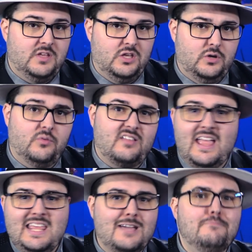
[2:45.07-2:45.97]
be used
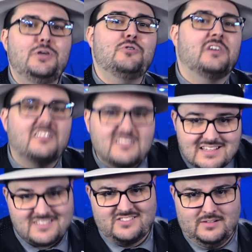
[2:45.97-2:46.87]
any computer
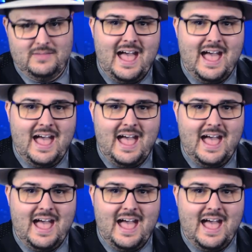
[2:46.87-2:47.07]
system